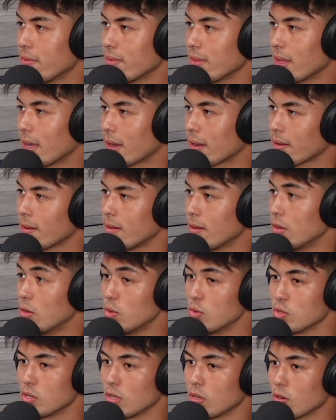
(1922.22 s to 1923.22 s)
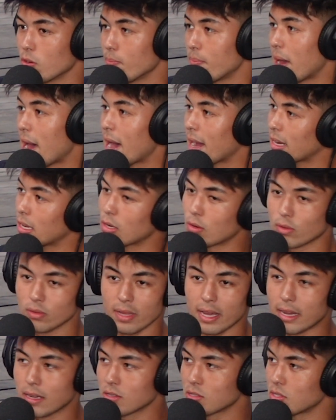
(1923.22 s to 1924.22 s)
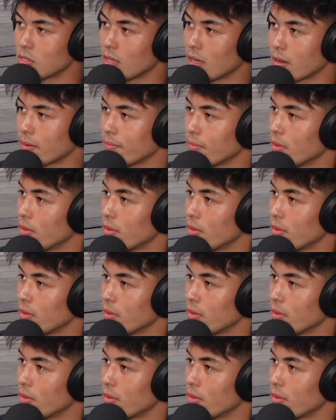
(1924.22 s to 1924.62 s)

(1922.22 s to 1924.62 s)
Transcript: even like using your back and your legs to like